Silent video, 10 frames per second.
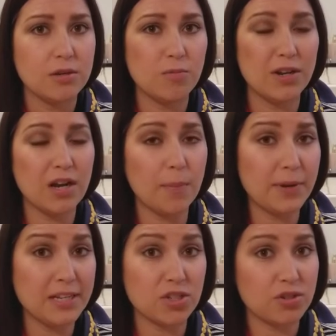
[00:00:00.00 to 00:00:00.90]
what
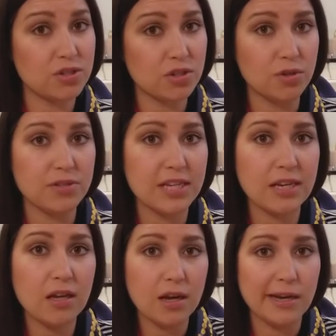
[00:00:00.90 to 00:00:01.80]
companies are
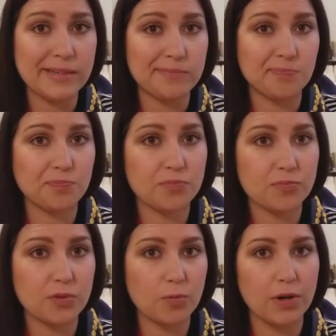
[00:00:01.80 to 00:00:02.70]
disclosing, um,
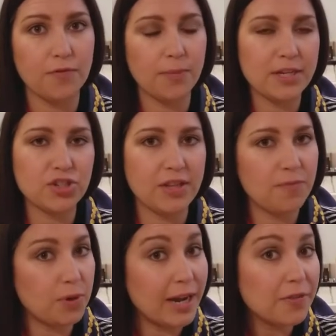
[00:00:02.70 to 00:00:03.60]
what information they
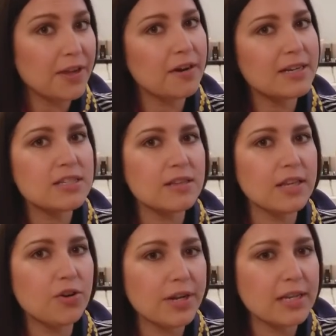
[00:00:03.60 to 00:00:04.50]
put out there as to the
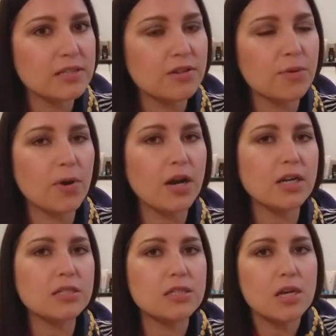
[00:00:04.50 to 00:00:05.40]
ingredients of their
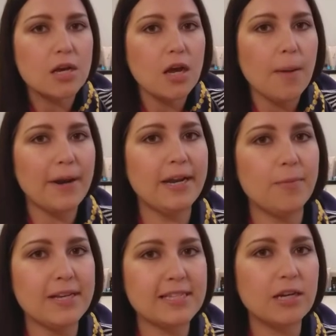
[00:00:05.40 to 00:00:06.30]
products. But
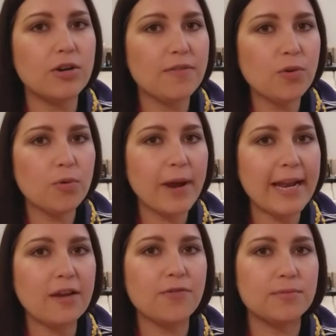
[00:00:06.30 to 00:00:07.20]
anyways, it'll give you a
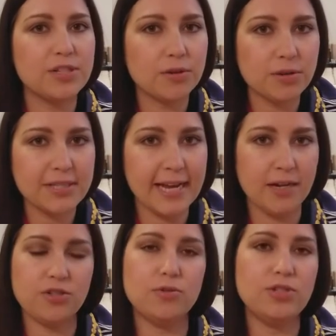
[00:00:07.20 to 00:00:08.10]
rating from zero to
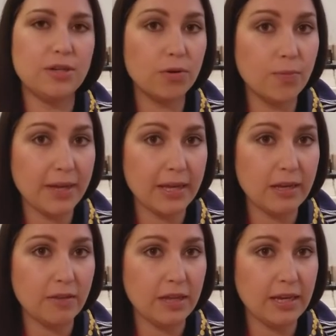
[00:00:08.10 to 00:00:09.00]
10. So zero
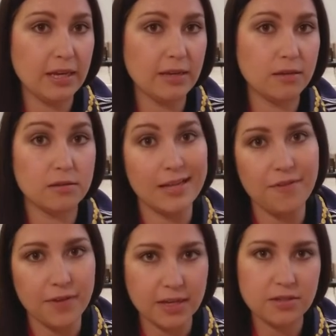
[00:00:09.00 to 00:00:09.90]
being the
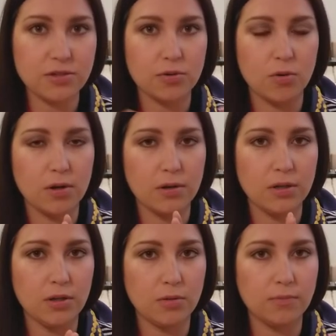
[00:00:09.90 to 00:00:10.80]
safest or,
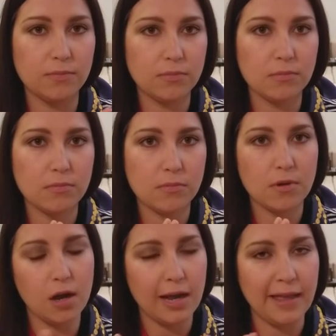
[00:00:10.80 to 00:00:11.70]
you know,
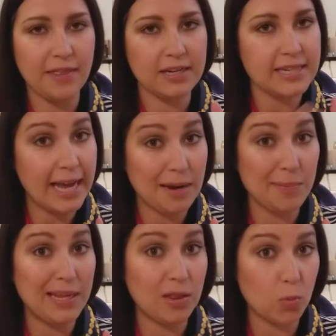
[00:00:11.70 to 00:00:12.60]
uh, and then 10
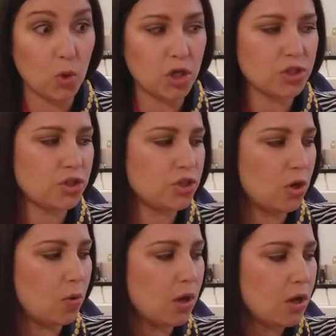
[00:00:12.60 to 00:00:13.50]
being the worst.
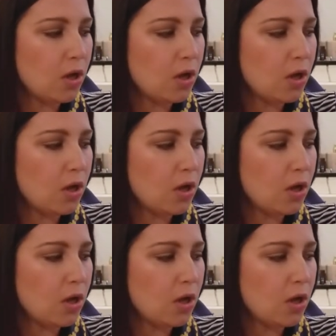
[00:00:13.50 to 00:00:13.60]
So